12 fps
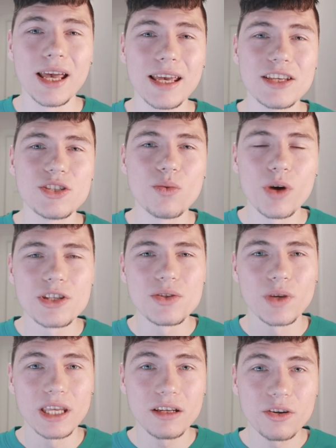is you want
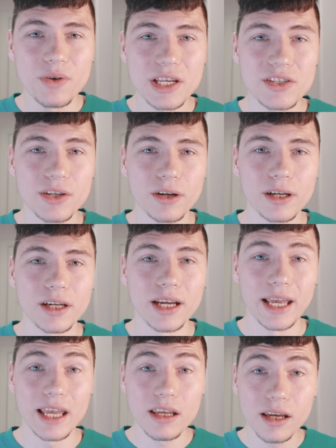to increase your
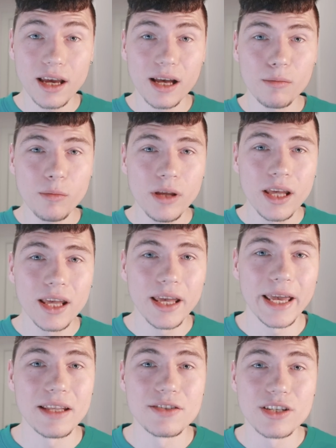income
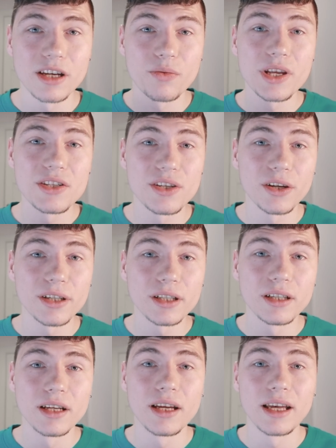and decrease your
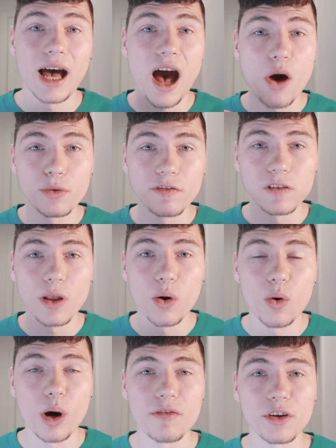
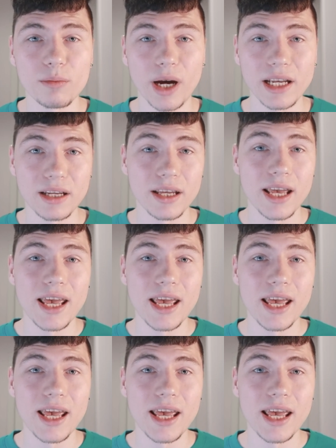outflow of your money.